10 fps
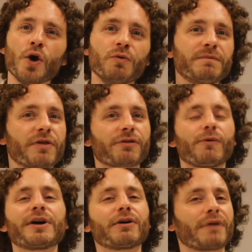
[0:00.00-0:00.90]
We've been
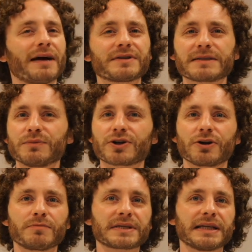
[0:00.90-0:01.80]
throwing around some
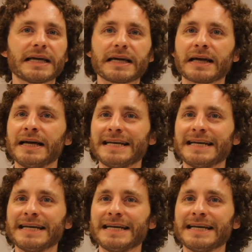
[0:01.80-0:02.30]
terms like